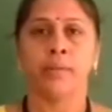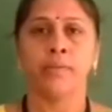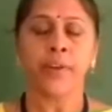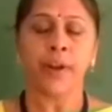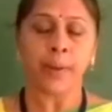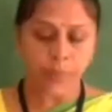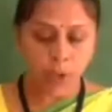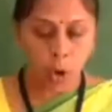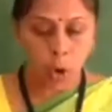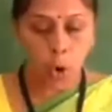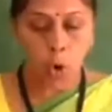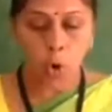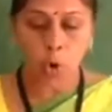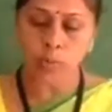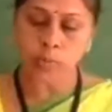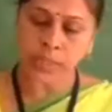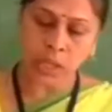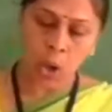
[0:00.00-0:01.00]
from the
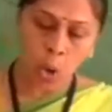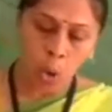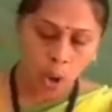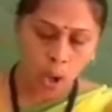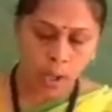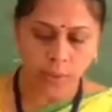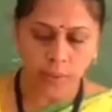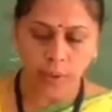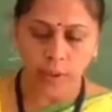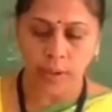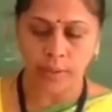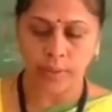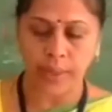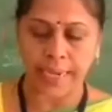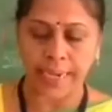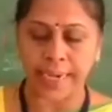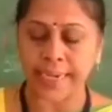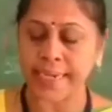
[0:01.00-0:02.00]
homes or
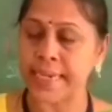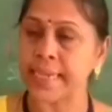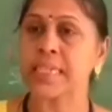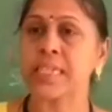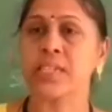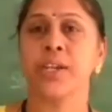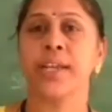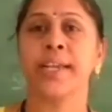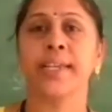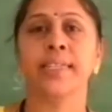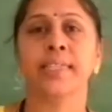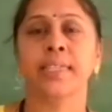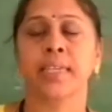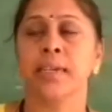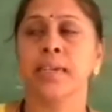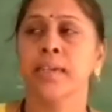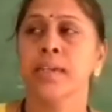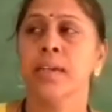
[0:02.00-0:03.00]
the industries,
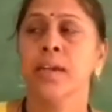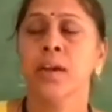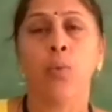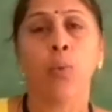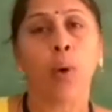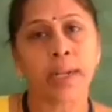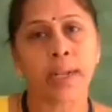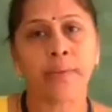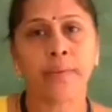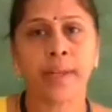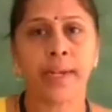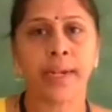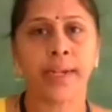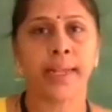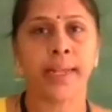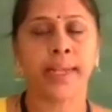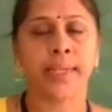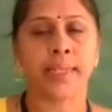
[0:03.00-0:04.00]
whatever
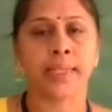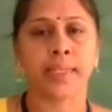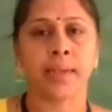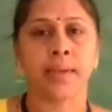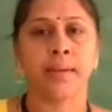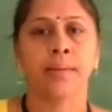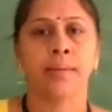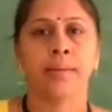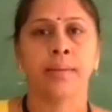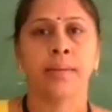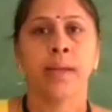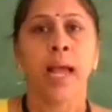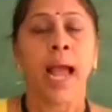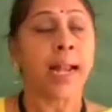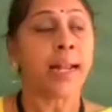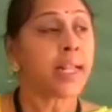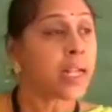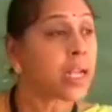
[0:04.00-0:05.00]
it is,
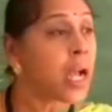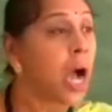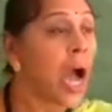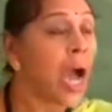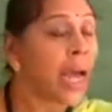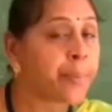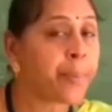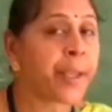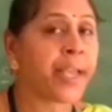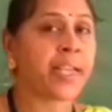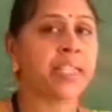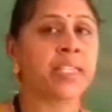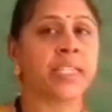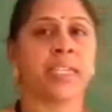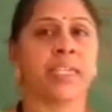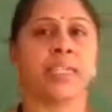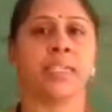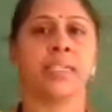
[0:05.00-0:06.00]
and the
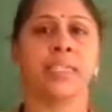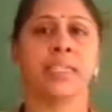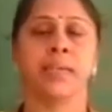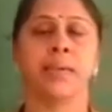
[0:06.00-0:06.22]
garbages